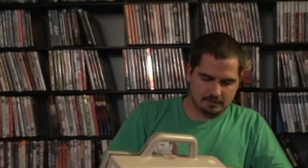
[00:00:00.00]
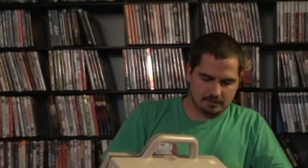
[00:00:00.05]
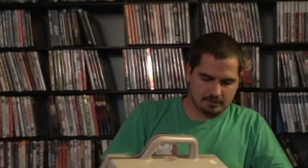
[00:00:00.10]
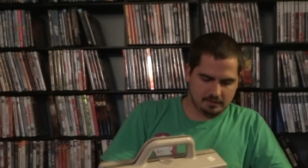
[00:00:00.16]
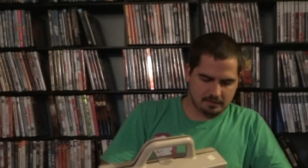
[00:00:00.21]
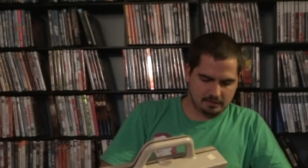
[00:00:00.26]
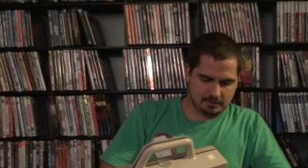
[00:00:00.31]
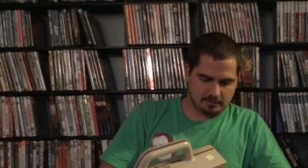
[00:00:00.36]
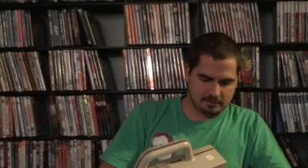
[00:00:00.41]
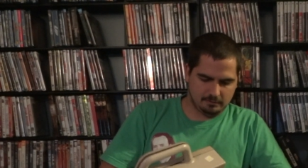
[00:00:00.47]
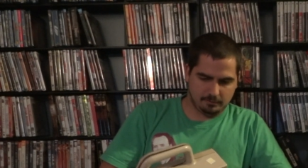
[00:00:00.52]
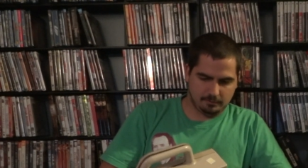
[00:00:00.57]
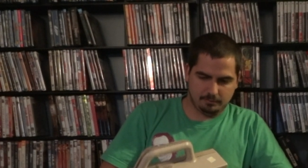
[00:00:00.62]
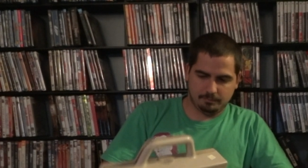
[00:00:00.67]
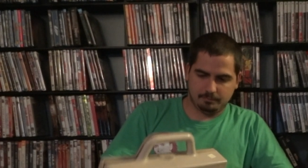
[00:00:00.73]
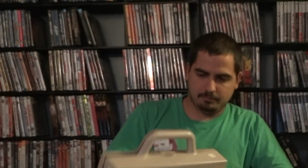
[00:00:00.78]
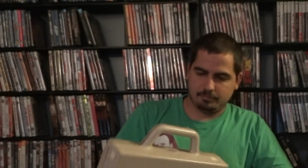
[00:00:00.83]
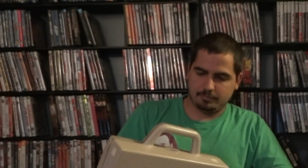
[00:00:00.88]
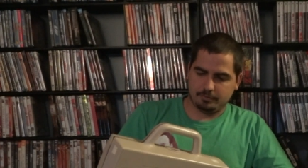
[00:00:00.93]
and it was
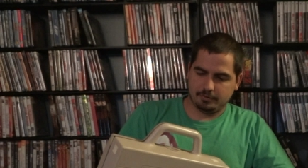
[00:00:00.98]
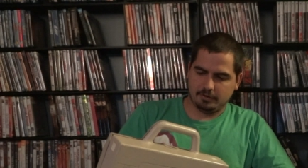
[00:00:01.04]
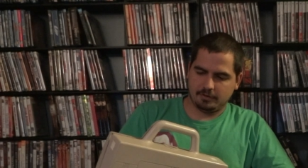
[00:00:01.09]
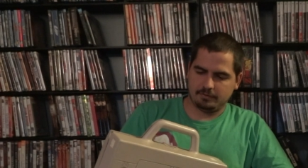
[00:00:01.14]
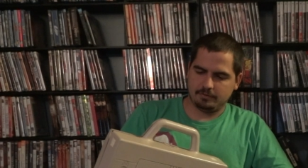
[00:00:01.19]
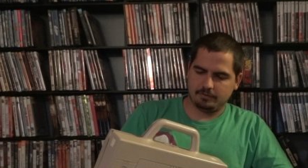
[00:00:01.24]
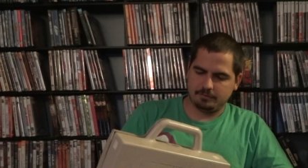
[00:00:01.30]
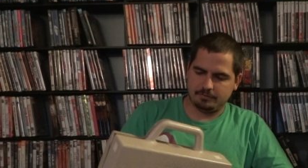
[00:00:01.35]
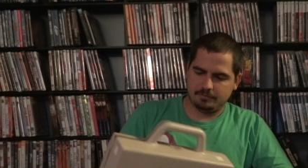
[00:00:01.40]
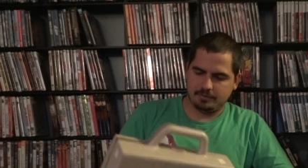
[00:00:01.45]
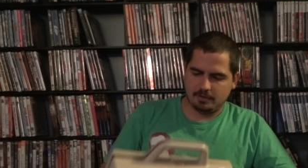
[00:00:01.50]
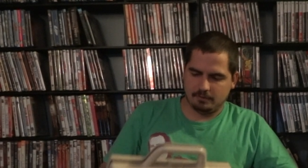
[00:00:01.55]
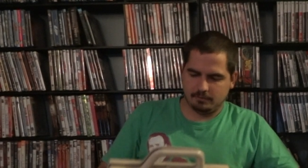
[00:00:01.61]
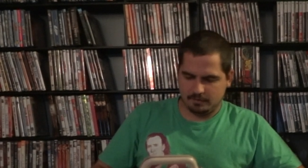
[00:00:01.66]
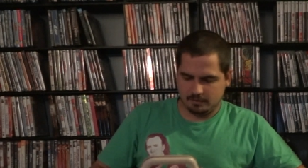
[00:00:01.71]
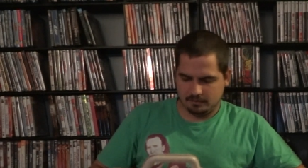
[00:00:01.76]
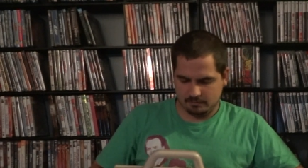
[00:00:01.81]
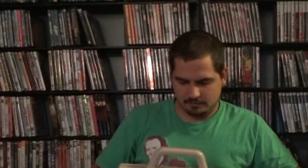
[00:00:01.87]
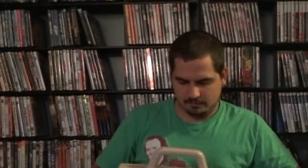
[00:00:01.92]
pretty awesome to find
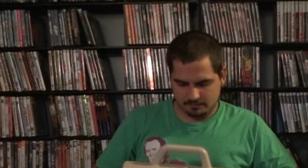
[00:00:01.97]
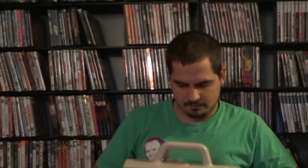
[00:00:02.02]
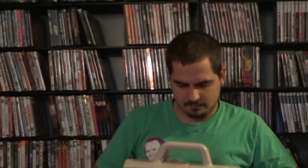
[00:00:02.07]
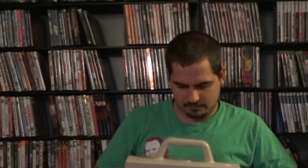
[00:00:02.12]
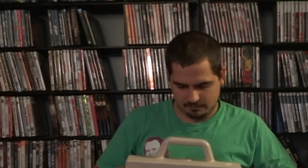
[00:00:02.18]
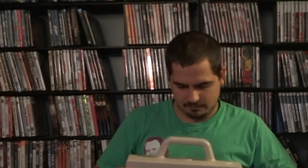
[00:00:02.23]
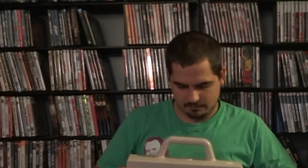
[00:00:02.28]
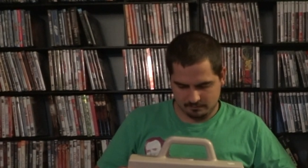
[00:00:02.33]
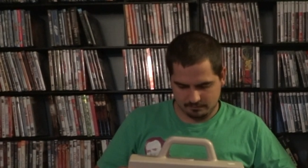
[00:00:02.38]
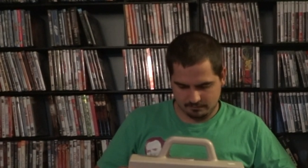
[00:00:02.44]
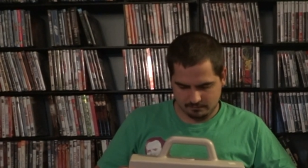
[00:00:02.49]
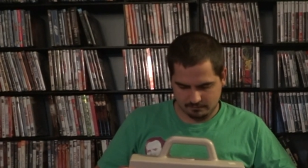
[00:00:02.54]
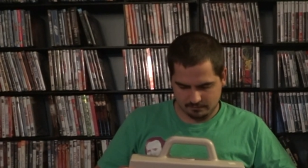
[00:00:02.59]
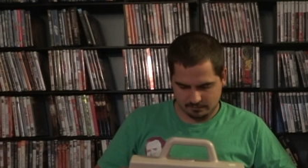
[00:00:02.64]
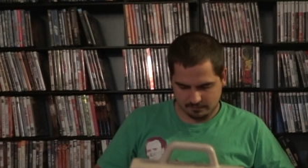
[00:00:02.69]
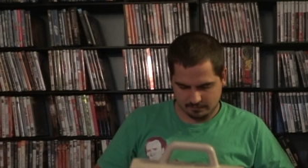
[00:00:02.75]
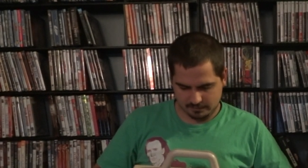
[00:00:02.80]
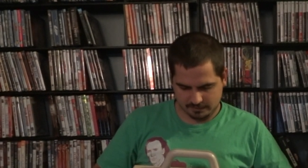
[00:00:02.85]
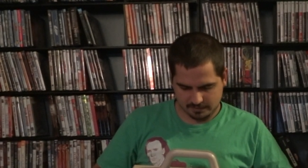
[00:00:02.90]
one.
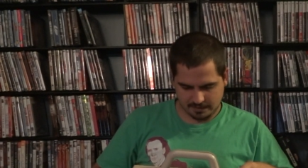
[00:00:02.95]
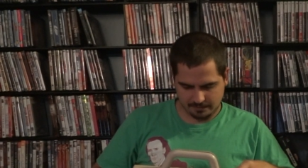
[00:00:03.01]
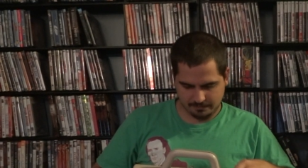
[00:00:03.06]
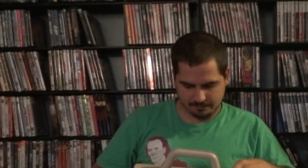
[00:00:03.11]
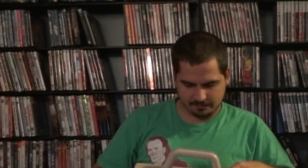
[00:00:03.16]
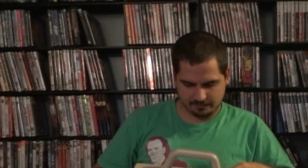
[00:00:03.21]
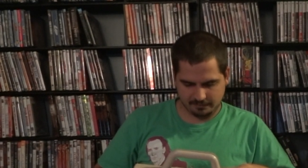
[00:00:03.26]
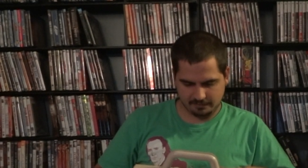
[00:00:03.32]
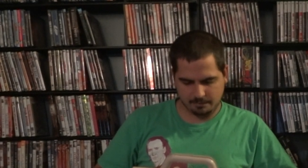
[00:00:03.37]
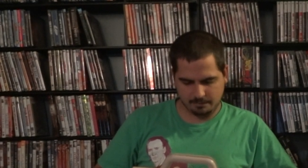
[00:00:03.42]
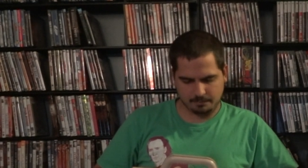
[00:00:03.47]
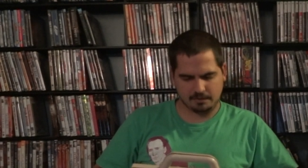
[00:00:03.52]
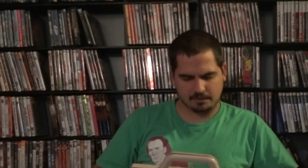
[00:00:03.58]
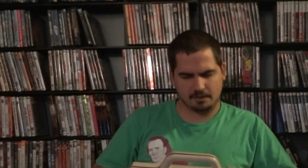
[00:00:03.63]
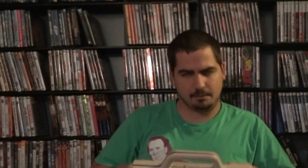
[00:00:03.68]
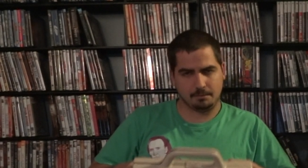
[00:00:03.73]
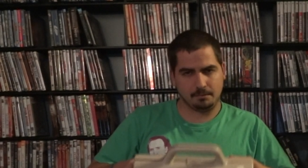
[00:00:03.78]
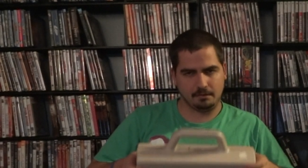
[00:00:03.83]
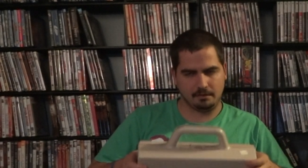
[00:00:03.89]
There's definitely
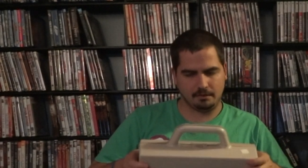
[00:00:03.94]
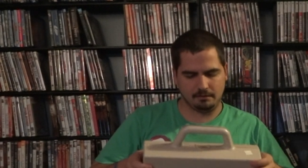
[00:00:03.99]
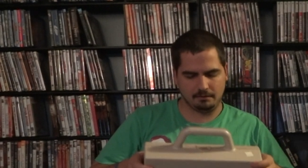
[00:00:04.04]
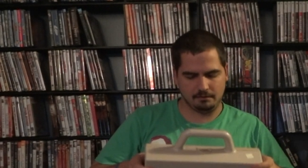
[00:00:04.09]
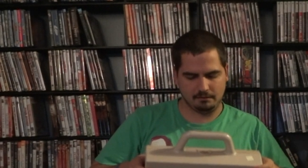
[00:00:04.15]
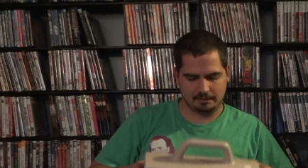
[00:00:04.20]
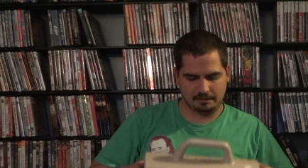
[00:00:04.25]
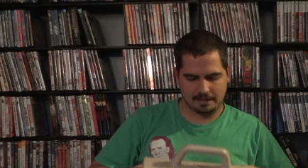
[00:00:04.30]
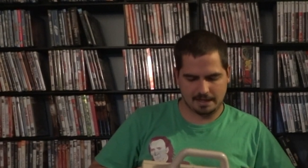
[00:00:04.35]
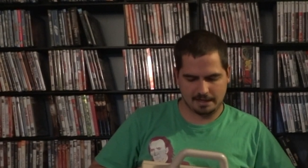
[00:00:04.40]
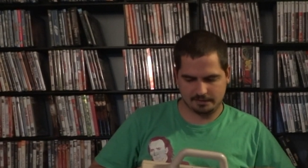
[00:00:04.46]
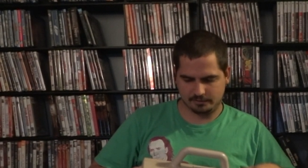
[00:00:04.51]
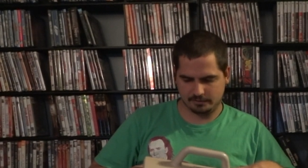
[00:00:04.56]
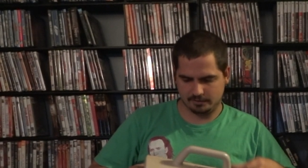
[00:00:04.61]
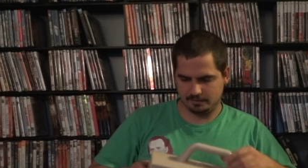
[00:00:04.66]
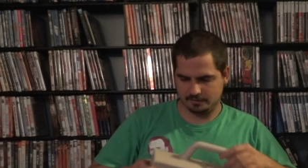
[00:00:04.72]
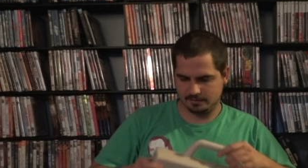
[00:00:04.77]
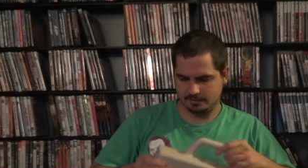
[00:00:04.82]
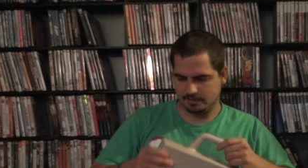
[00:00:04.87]
something up with the latch
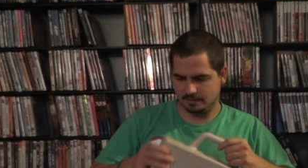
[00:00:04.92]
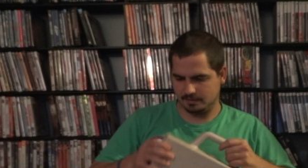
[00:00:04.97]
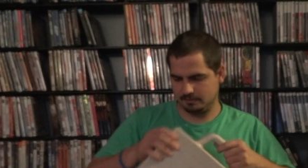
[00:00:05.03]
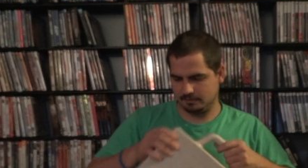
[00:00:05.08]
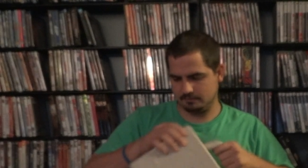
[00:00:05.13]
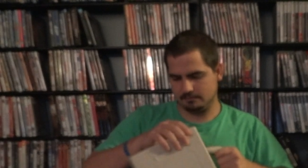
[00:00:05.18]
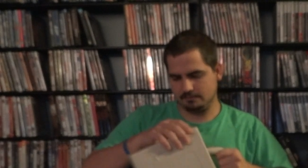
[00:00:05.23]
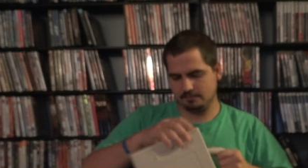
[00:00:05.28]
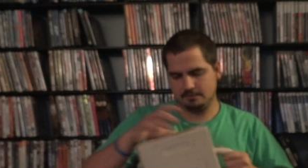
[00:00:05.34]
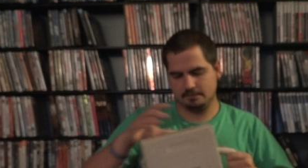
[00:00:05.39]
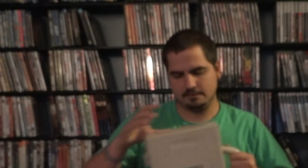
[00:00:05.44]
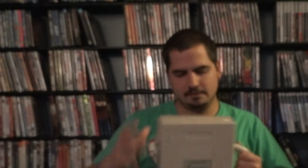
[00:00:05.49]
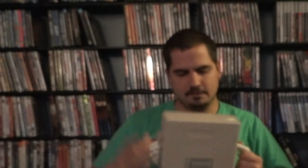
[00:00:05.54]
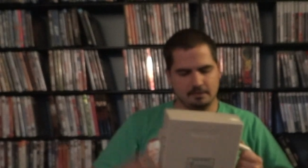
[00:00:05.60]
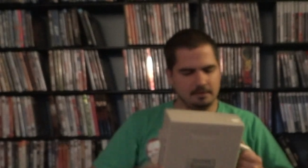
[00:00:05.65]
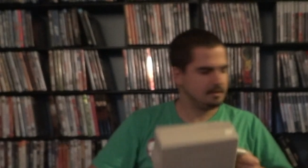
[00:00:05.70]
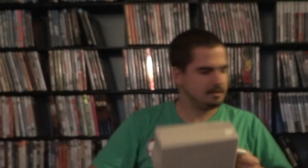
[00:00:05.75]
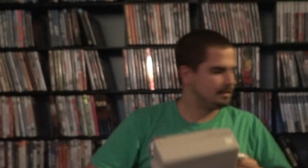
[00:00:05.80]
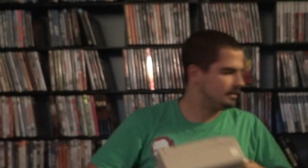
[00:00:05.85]
on this thing,
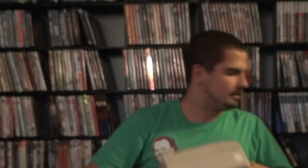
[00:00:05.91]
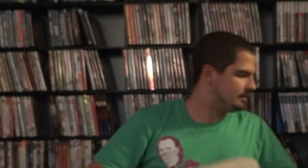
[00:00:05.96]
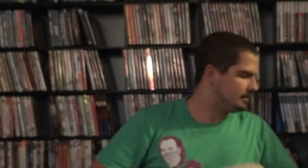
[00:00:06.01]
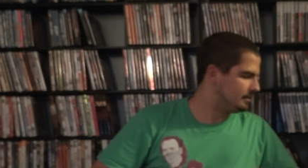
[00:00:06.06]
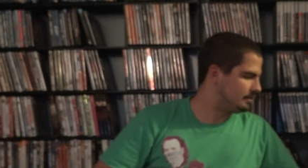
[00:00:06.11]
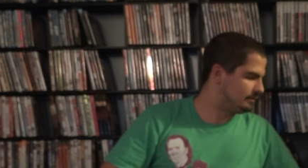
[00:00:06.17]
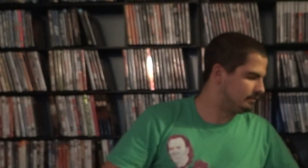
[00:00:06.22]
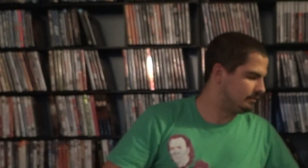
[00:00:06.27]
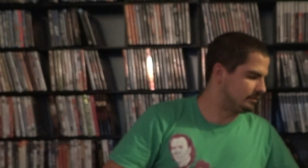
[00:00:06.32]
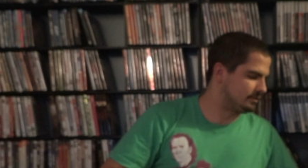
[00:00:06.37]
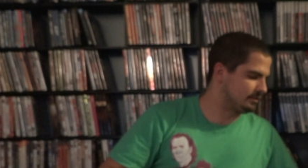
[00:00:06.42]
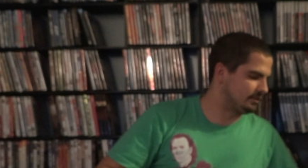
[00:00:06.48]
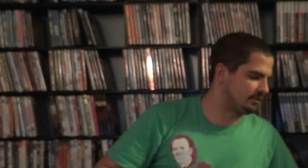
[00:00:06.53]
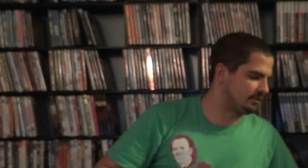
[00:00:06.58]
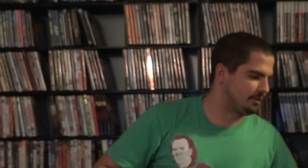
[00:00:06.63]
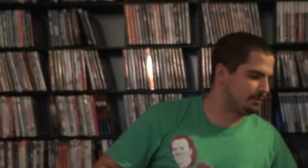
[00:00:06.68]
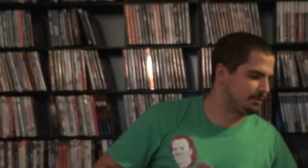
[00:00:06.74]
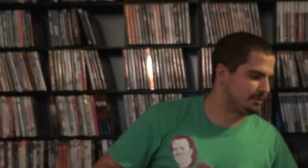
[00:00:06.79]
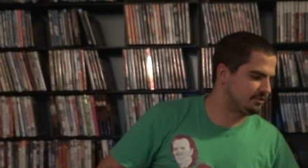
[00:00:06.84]
which you
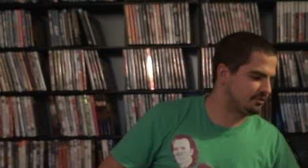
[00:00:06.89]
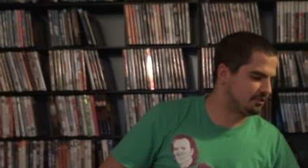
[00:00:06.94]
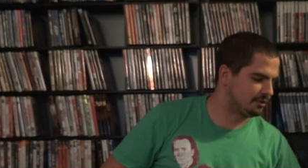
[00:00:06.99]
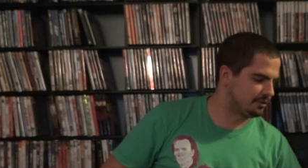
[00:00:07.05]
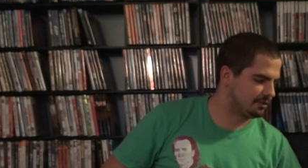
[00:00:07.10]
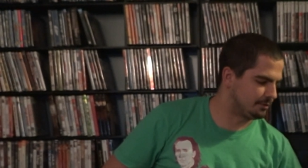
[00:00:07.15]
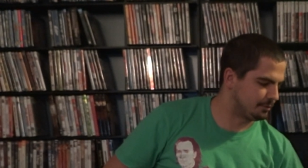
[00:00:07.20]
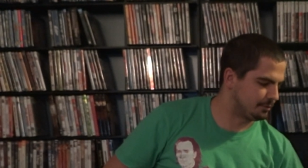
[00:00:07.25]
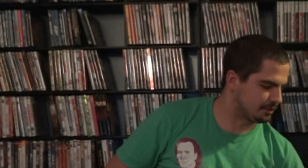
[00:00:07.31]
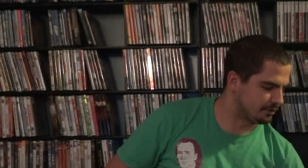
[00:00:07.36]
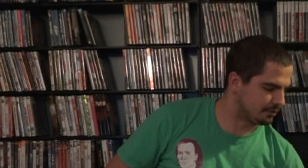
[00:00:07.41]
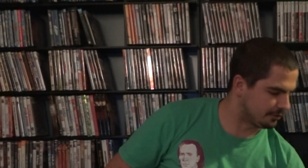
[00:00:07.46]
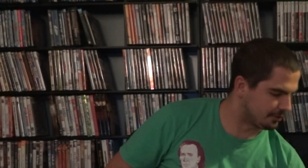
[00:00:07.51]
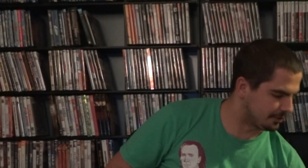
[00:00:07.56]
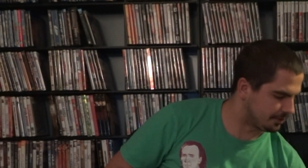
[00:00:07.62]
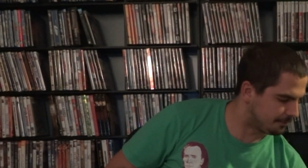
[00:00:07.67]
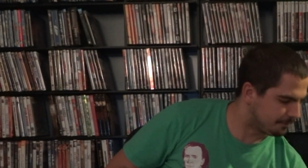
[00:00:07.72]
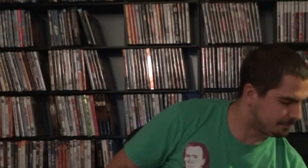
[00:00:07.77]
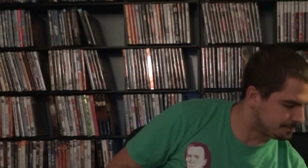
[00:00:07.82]
saw me struggling with
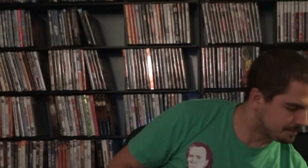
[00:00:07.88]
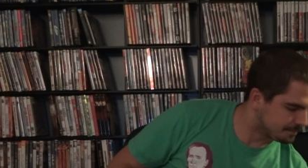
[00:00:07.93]
earlier.